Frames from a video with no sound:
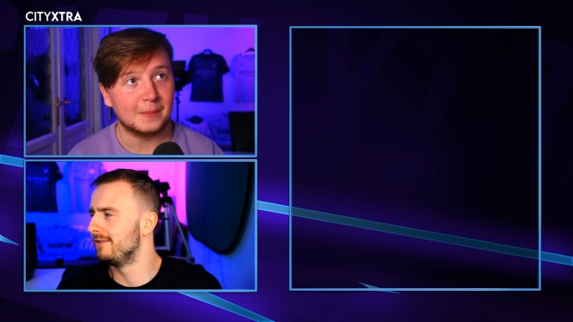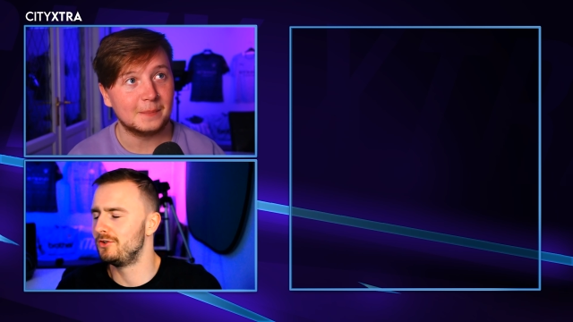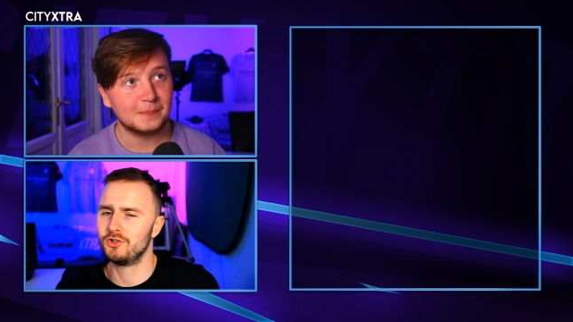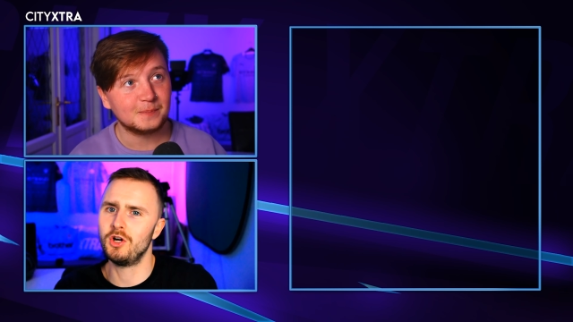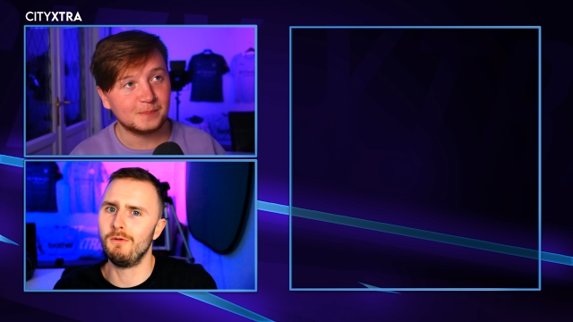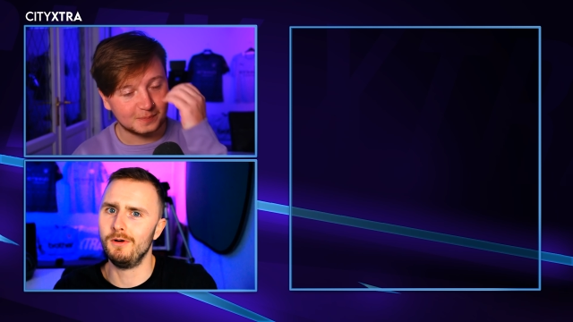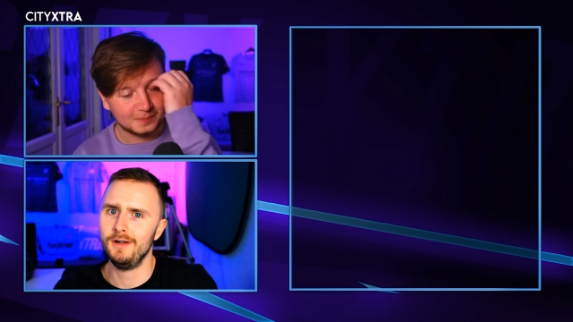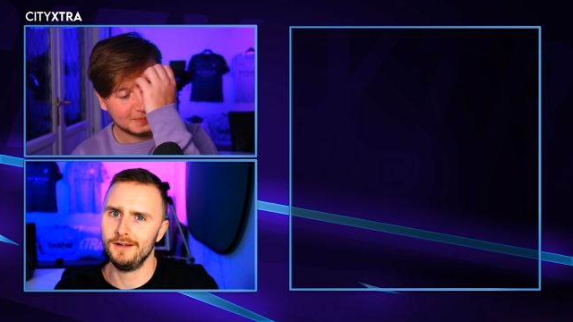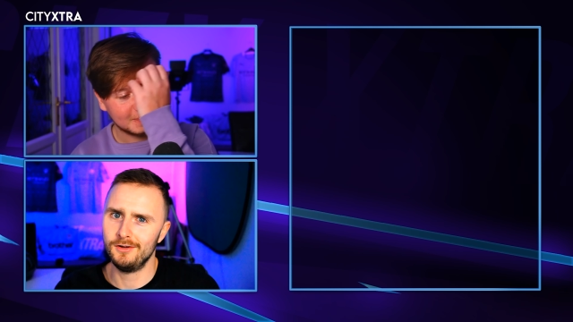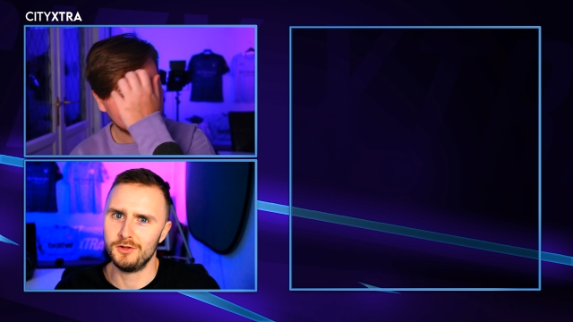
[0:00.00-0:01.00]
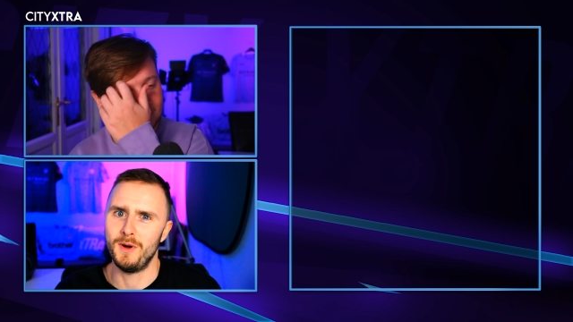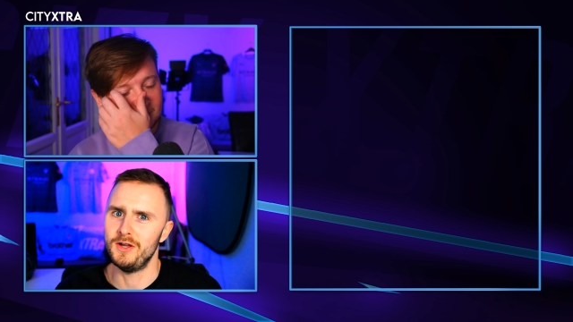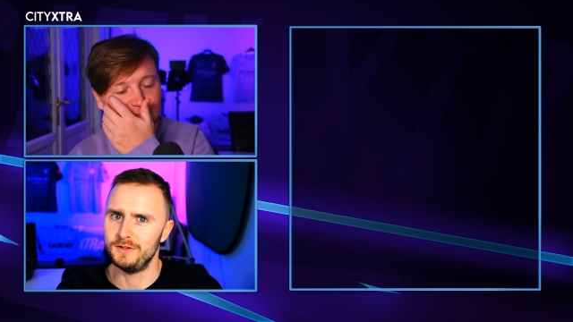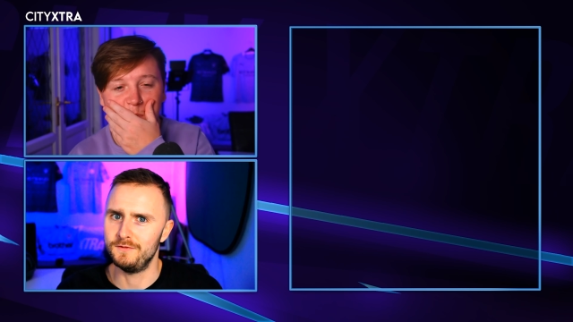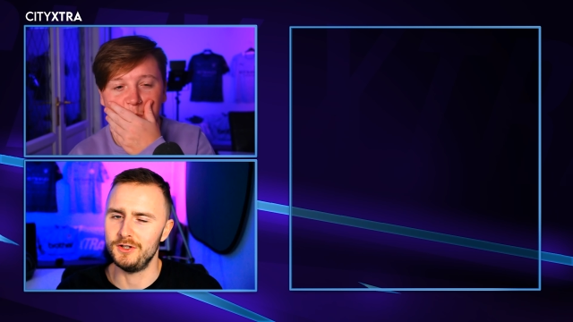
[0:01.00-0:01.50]
Speaker 1: Just so otherwise
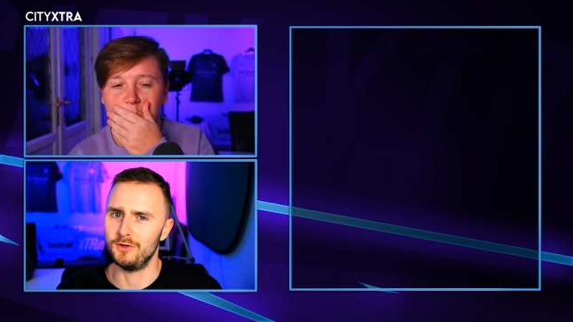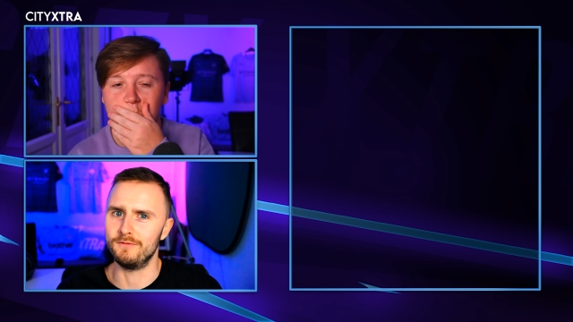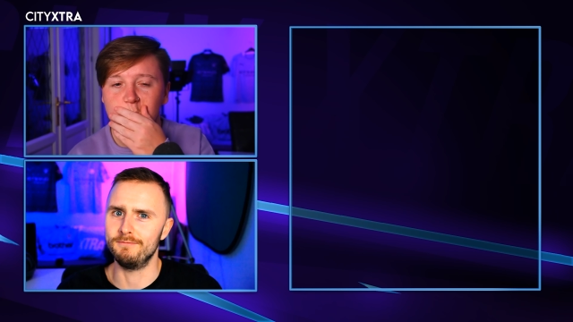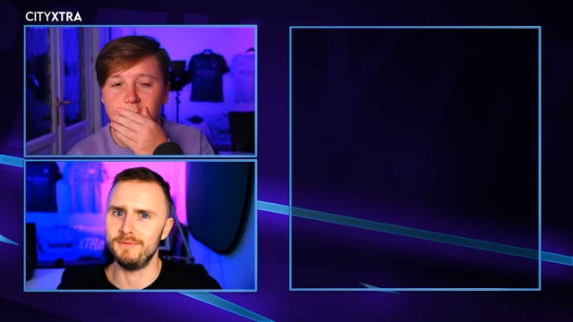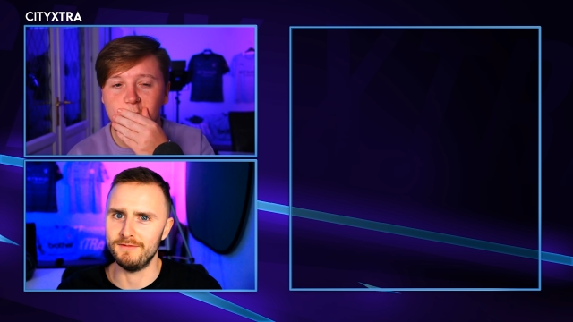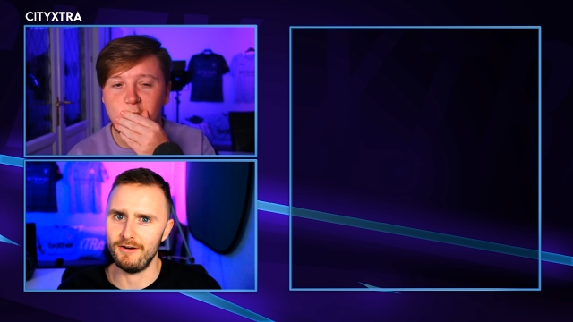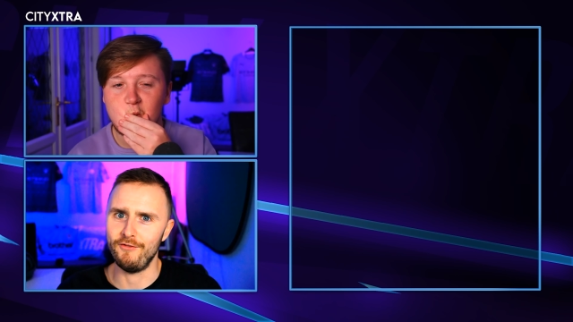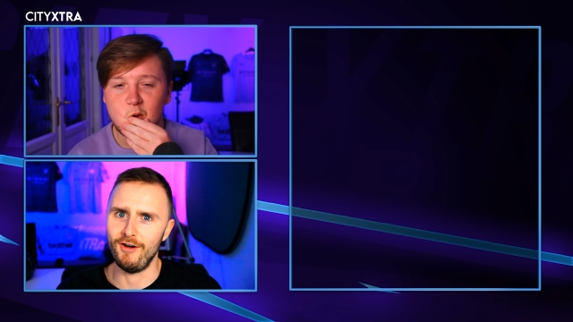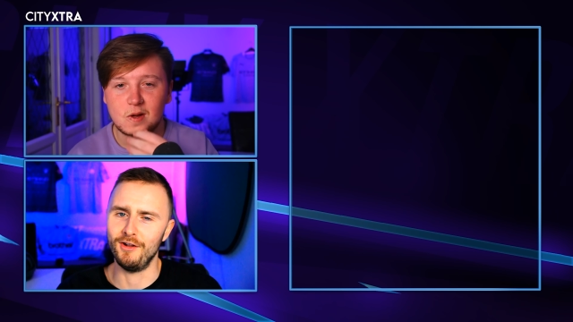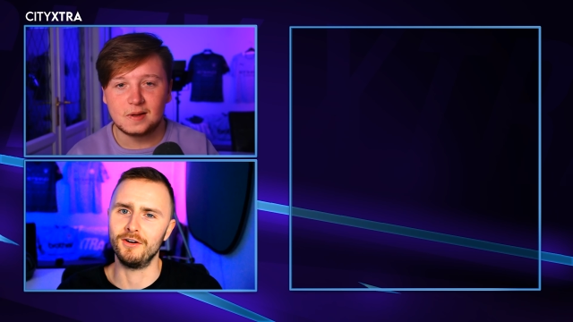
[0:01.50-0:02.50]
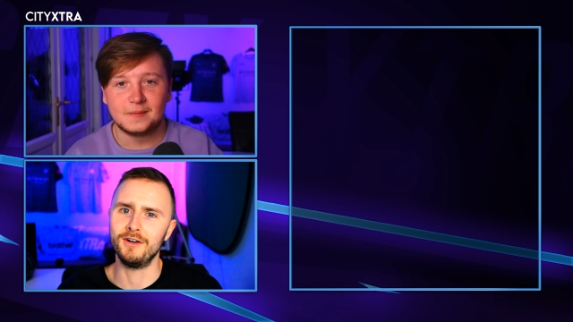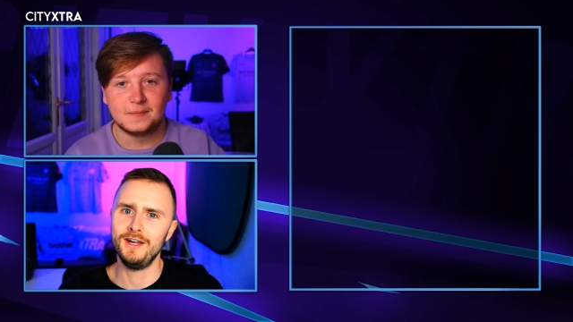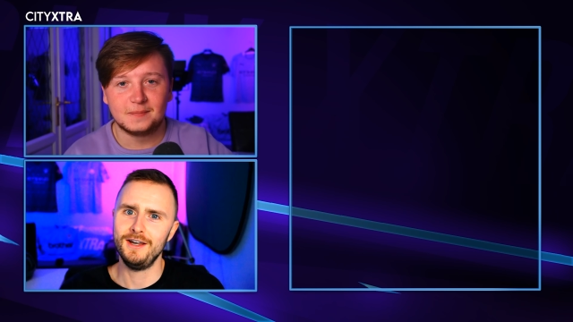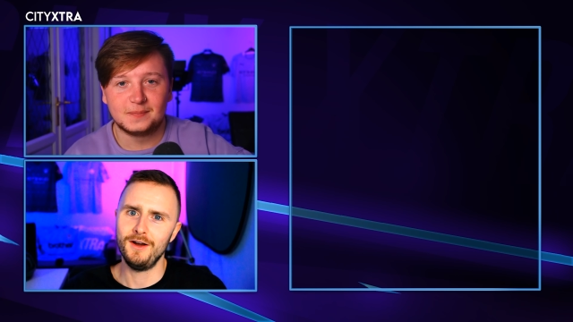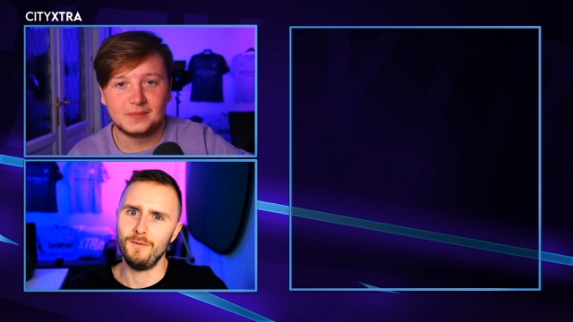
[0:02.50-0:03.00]
this video could be very very long.
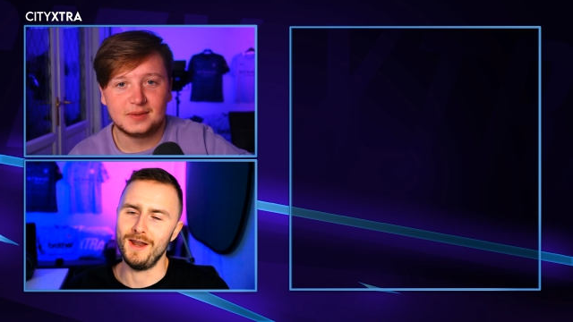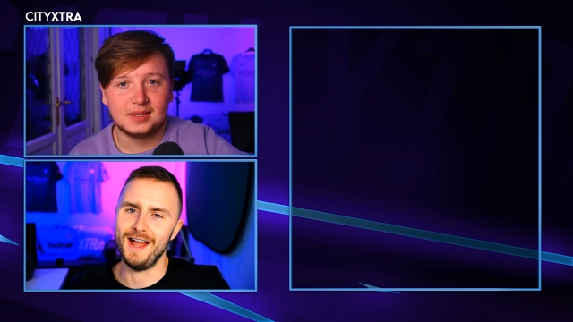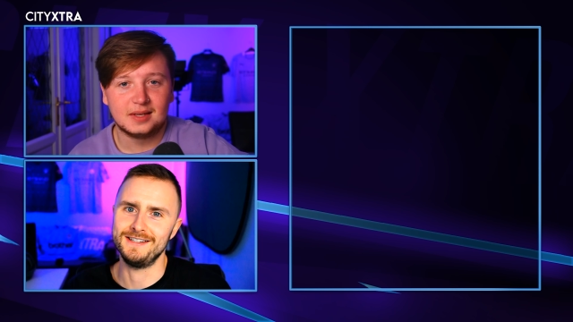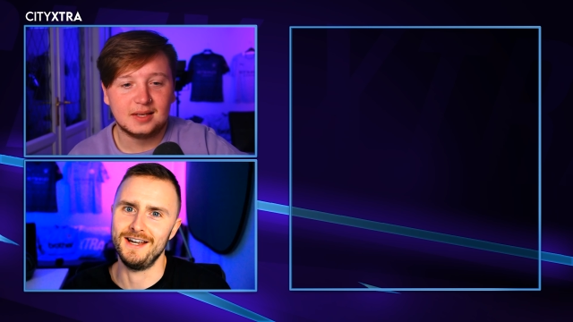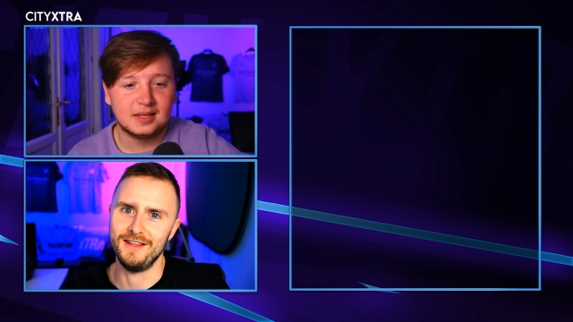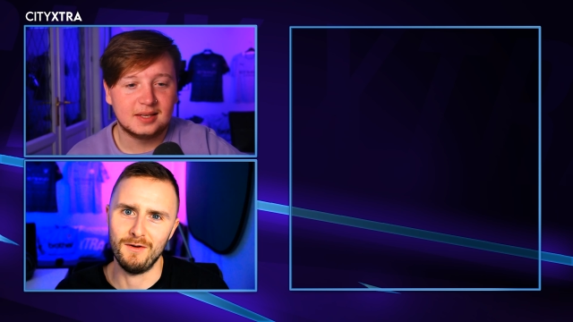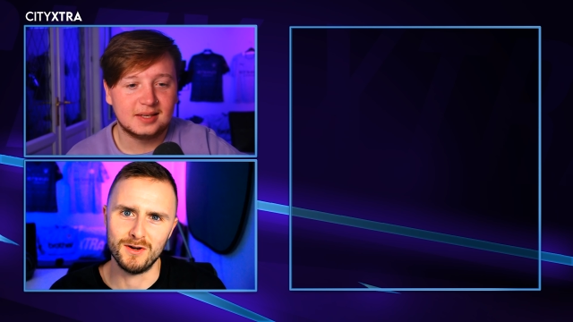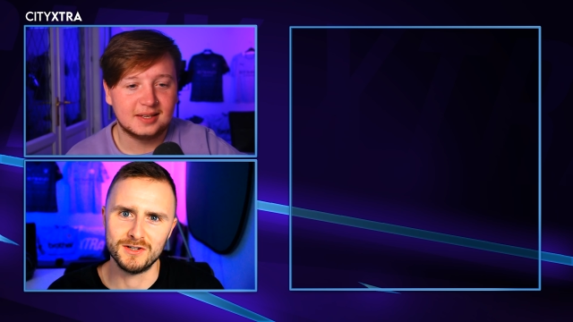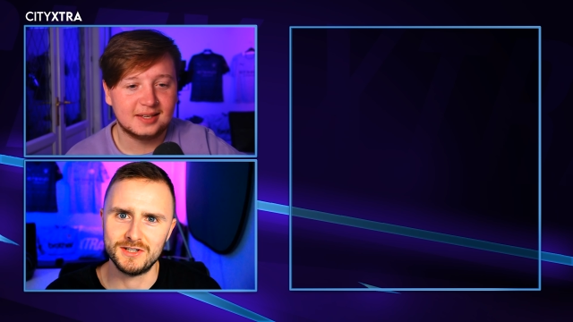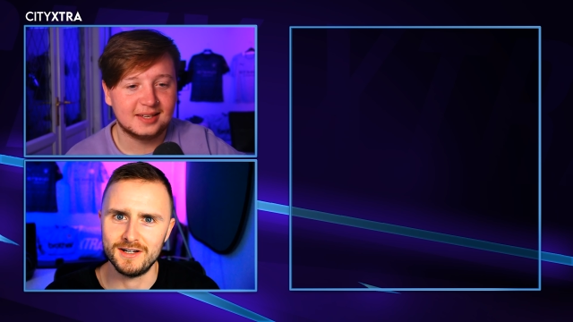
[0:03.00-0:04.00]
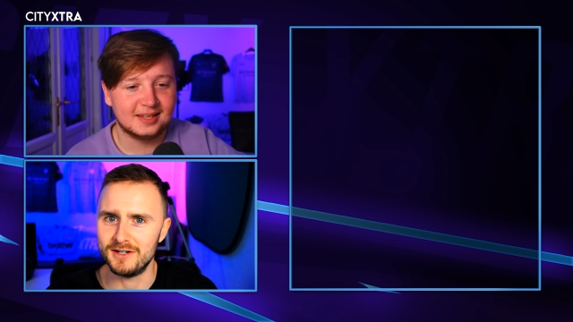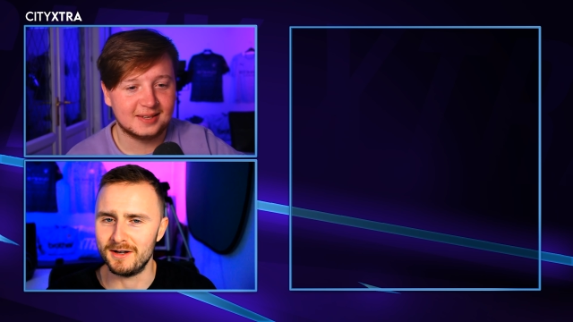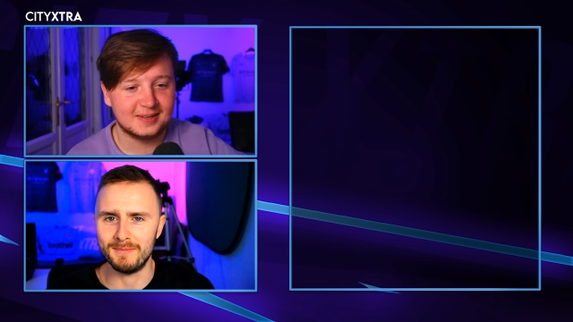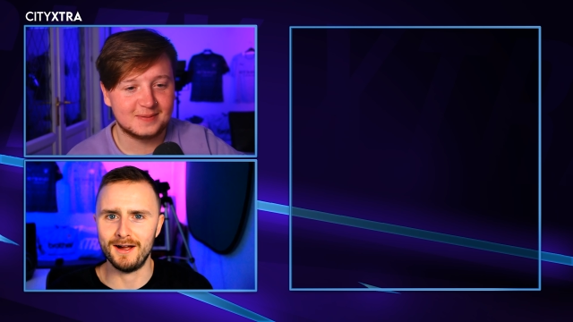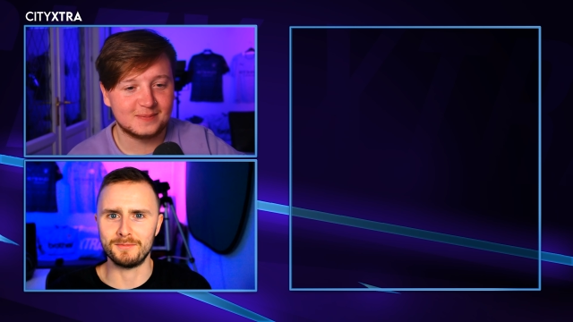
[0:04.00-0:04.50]
When I say that I want six at the
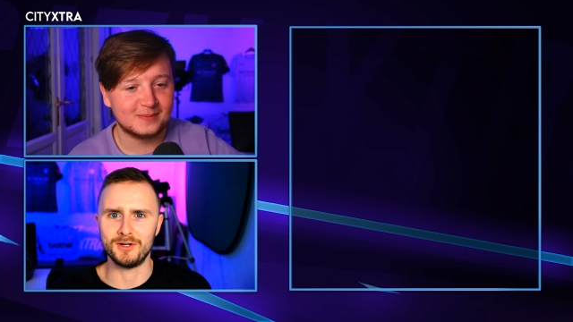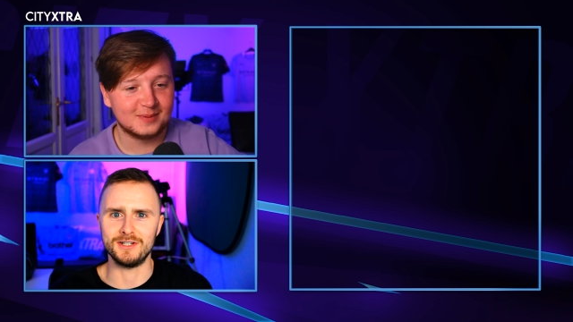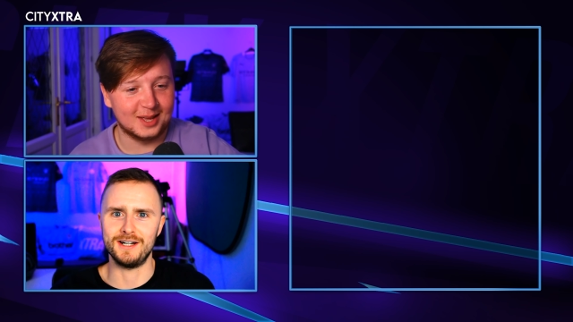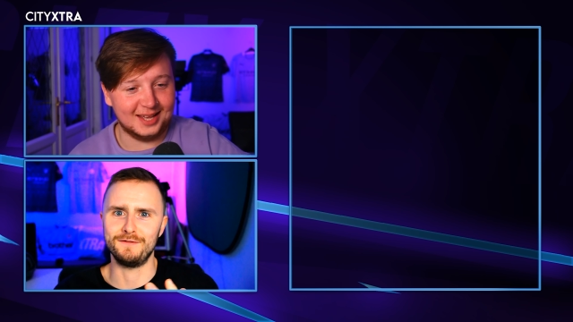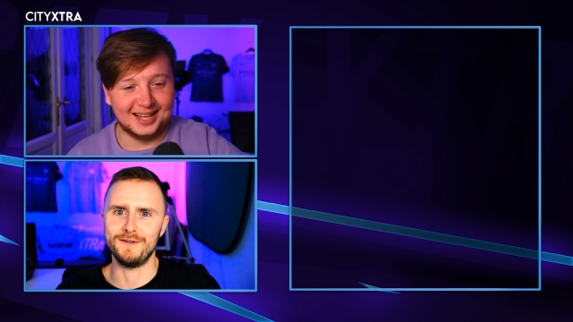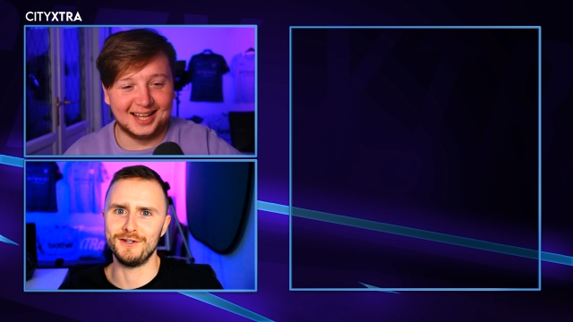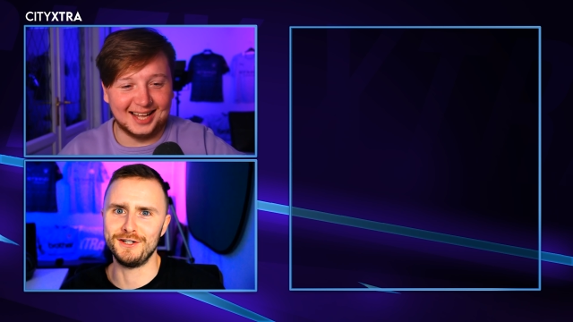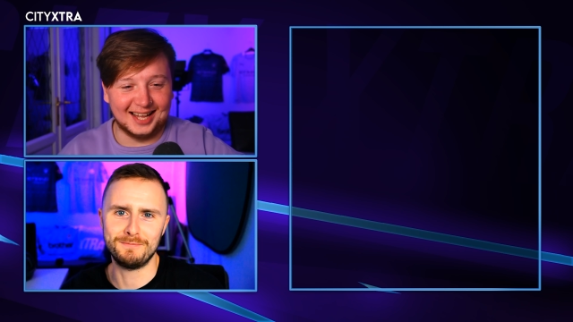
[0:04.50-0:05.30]
back because I'm a this